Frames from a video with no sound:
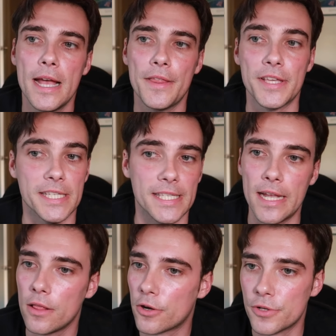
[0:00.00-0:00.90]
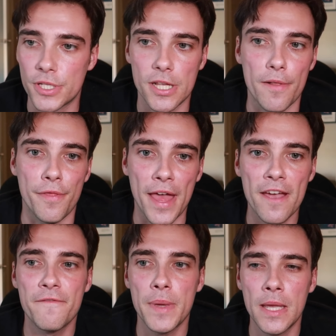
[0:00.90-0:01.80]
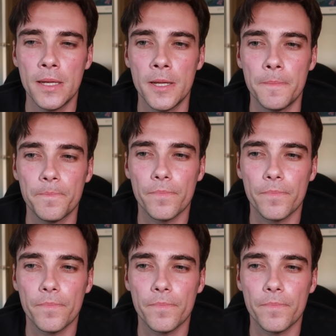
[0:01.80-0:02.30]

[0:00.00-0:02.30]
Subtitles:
The Steelers, they have been,